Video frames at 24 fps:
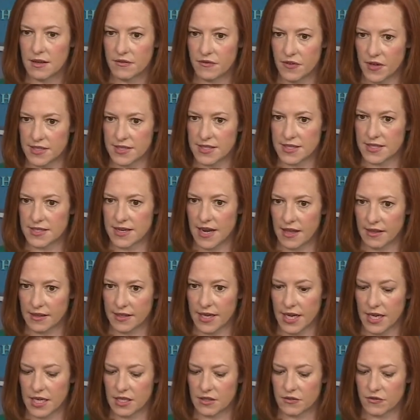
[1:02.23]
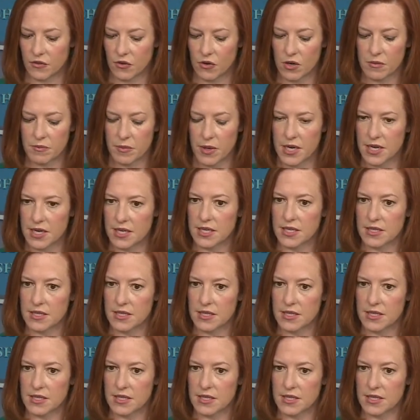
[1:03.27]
funded and allocated for, but it